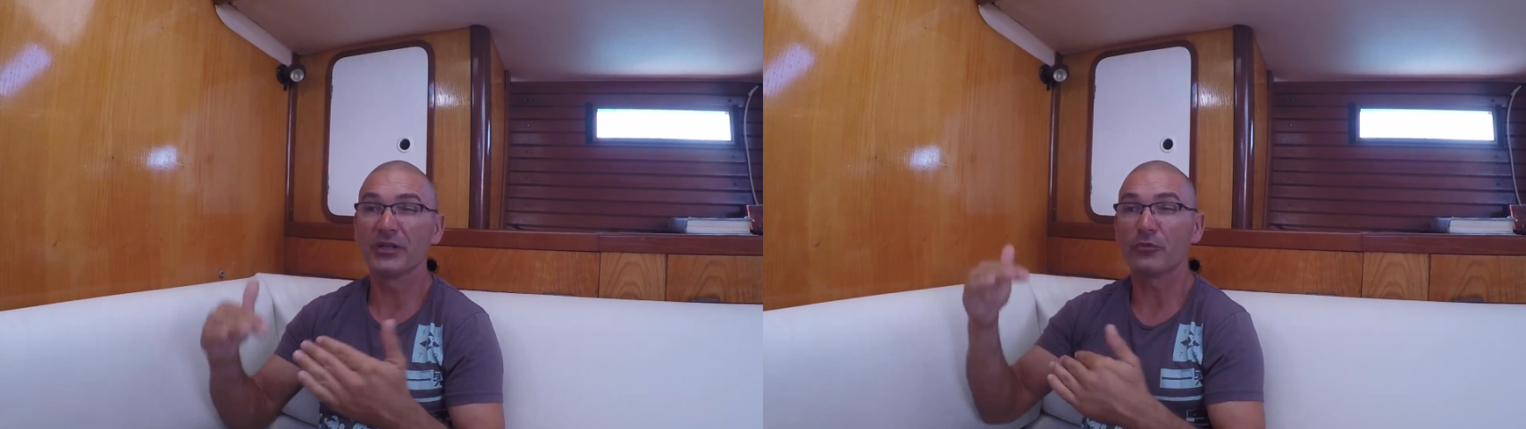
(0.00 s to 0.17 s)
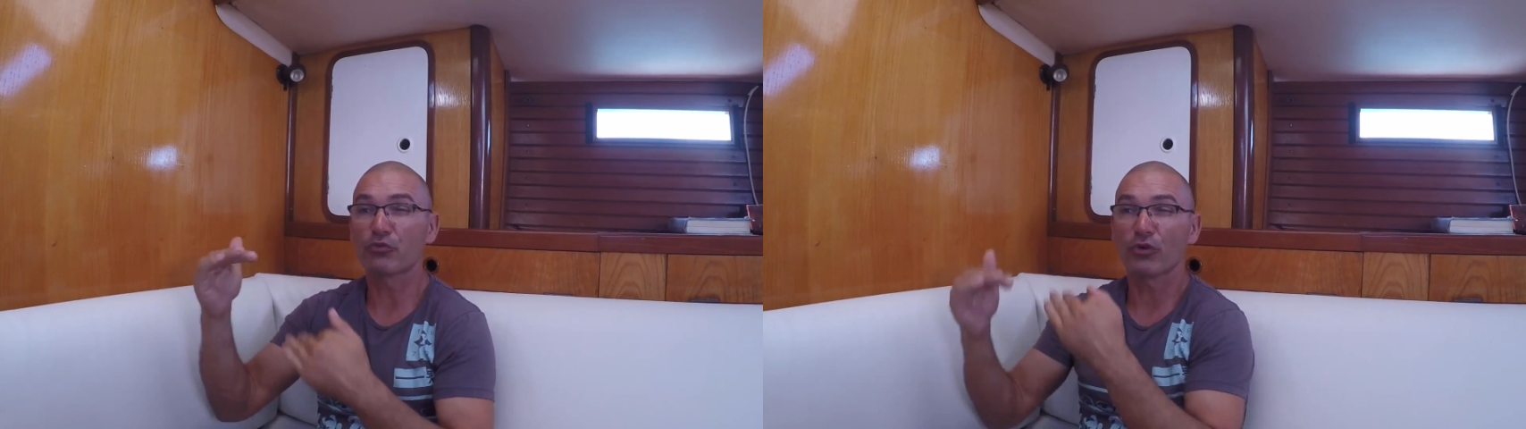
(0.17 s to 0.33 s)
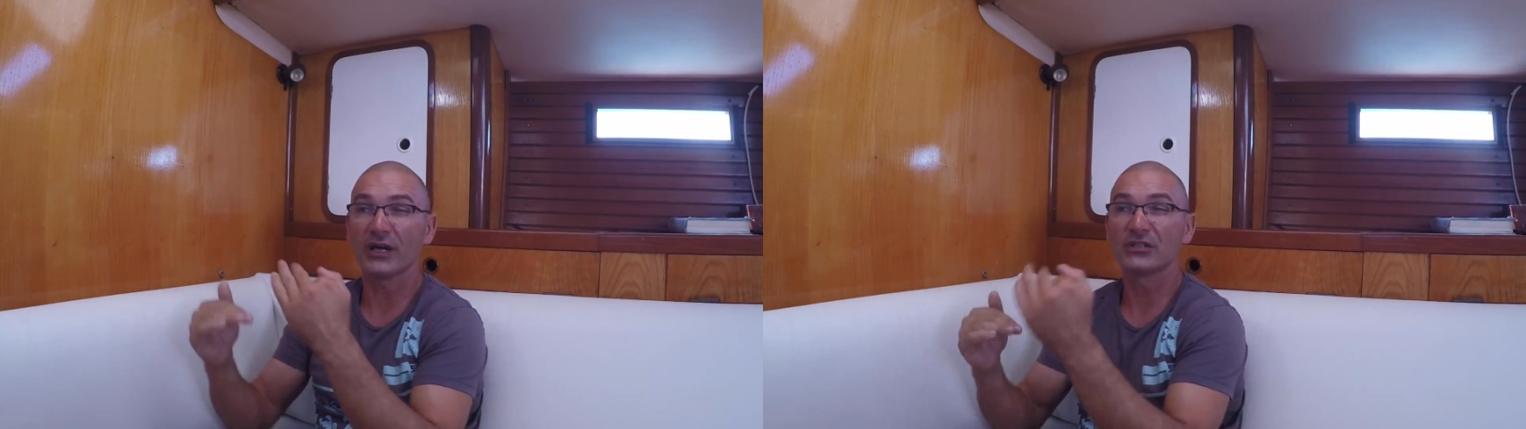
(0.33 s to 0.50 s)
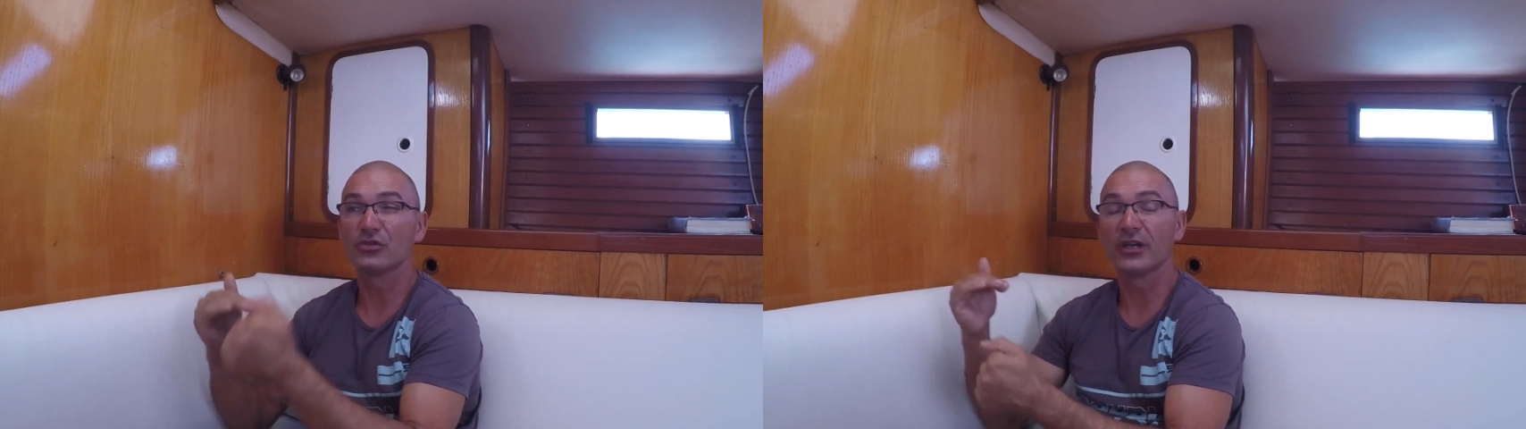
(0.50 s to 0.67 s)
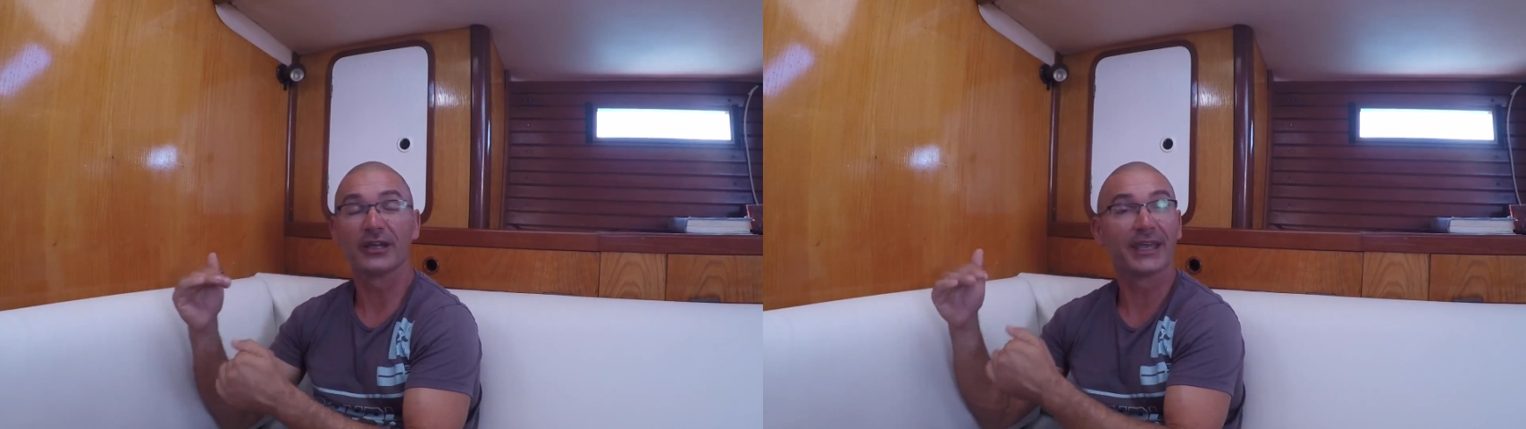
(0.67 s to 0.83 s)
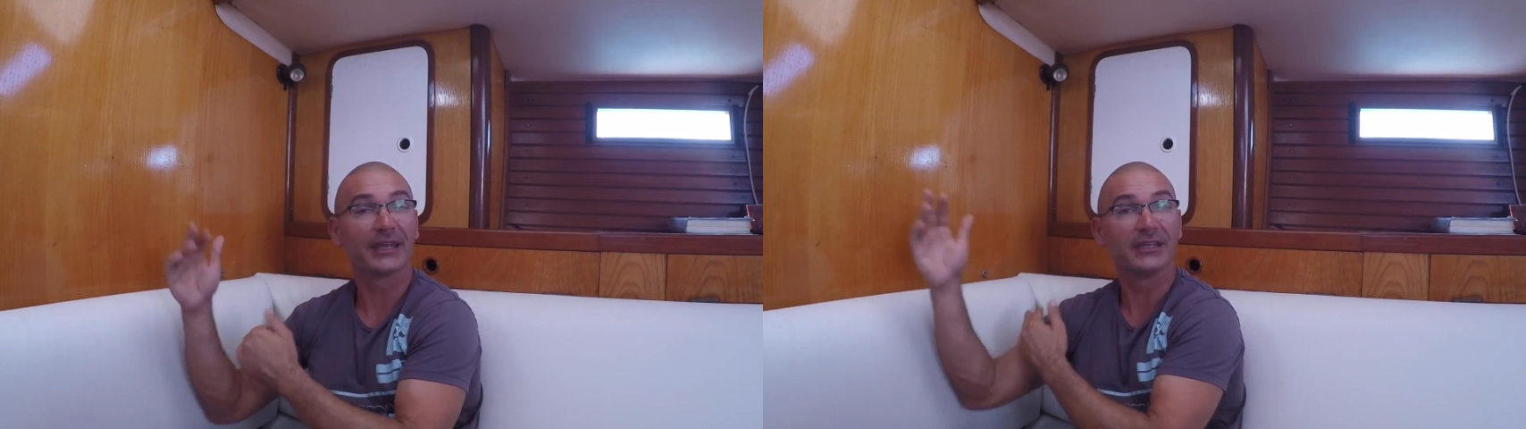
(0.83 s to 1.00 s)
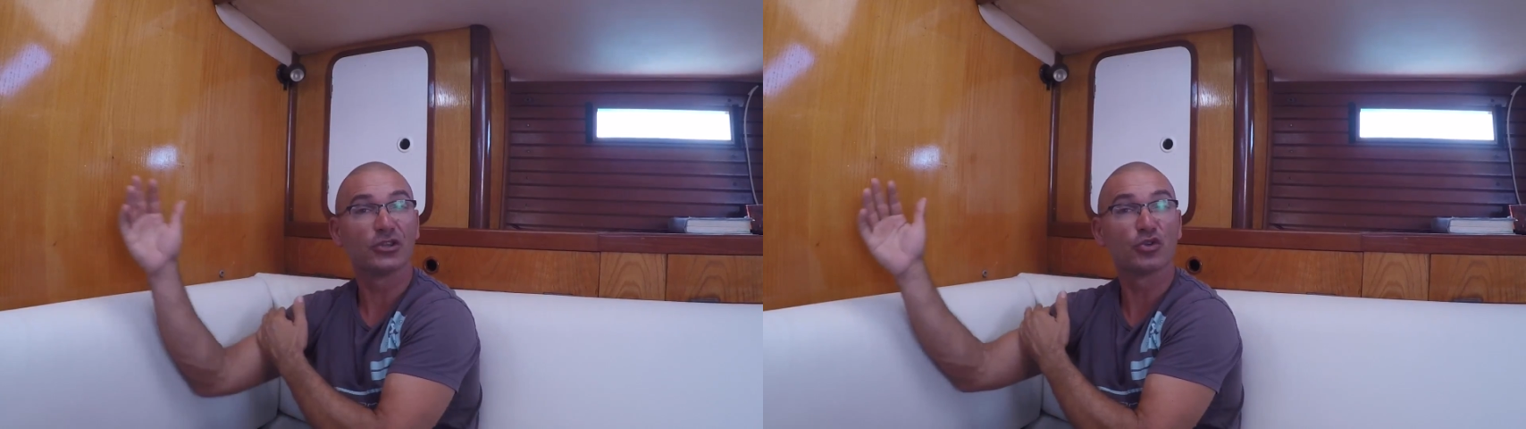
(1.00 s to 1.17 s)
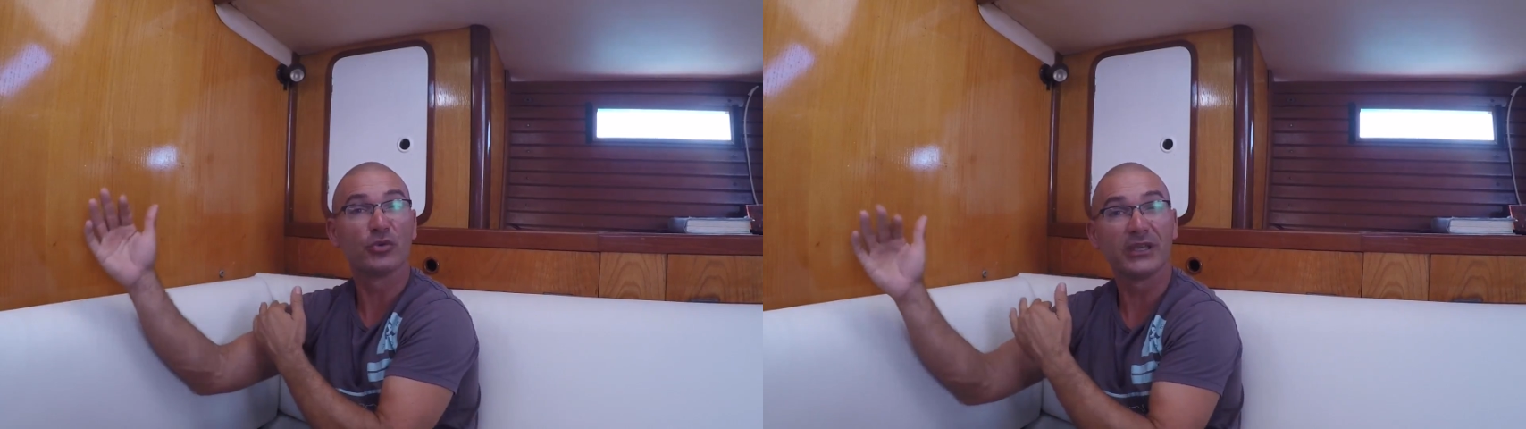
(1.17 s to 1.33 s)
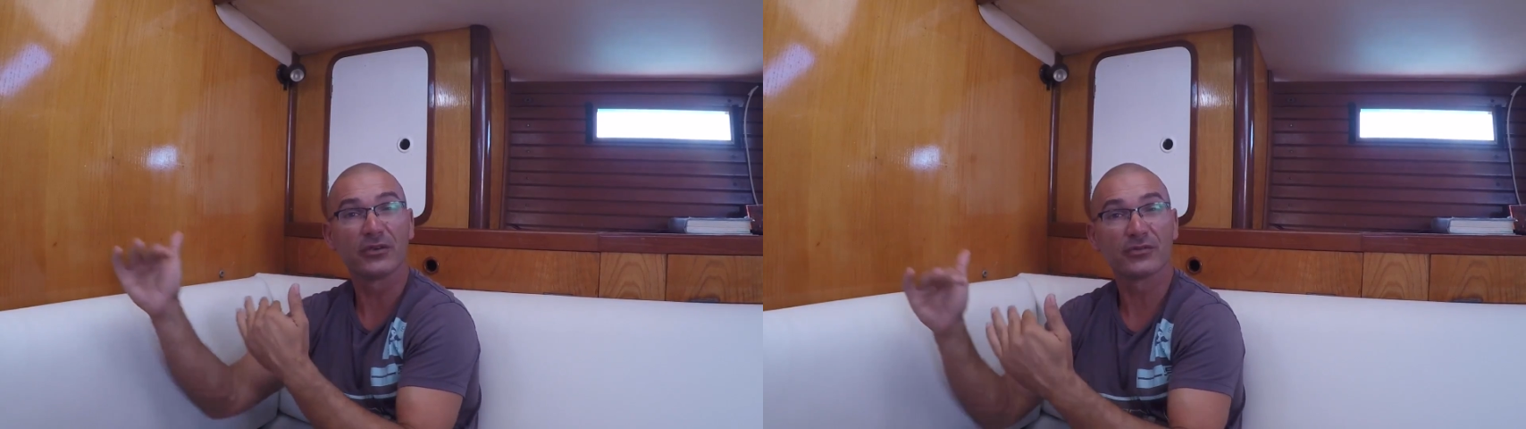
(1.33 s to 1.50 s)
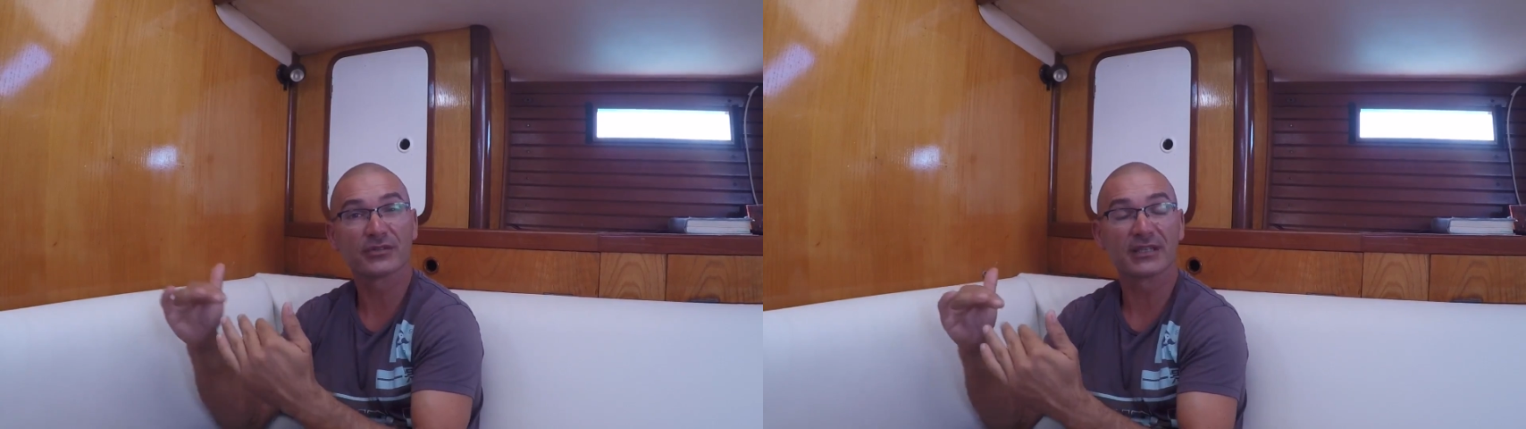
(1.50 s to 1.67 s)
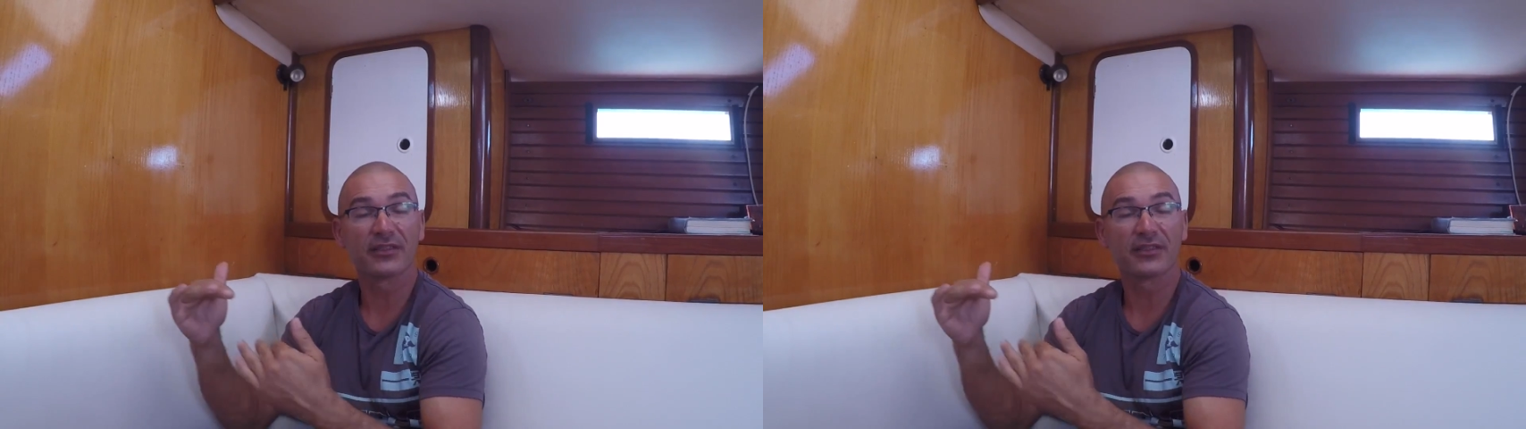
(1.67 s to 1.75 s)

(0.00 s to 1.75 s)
be the price you're going to get in 2 years,